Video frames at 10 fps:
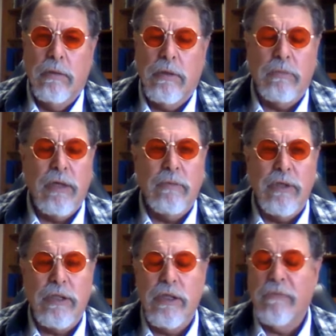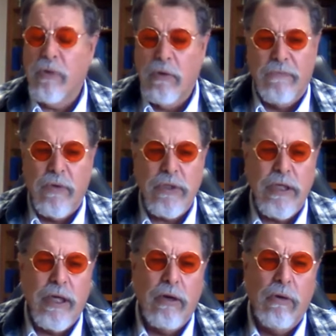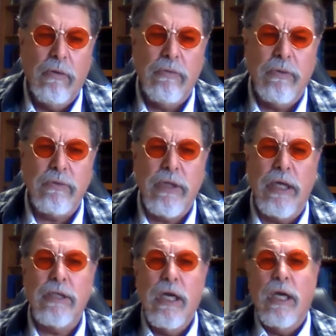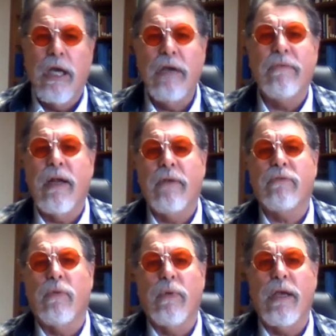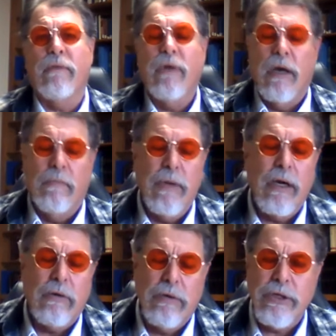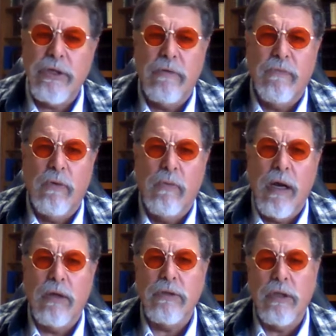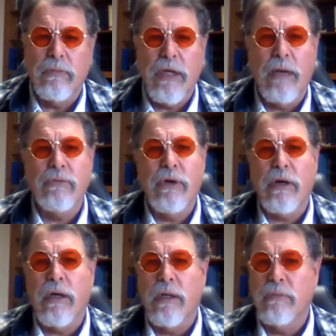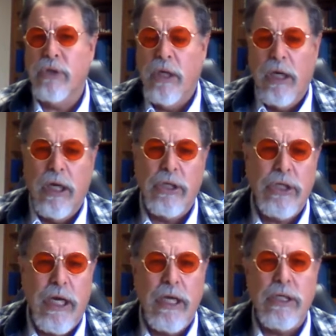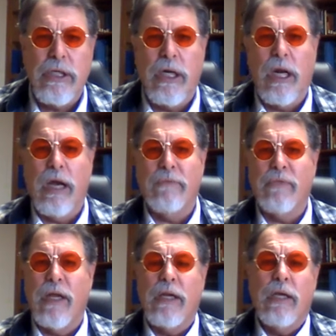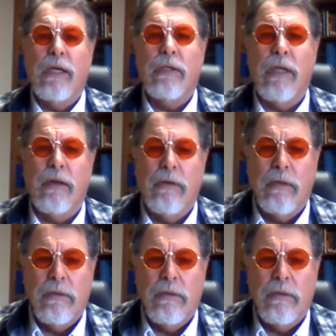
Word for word: Sometimes it's difficult for us to get a hold of those things, even after we have been a Christian for a while. Sometimes there comes a change in life that that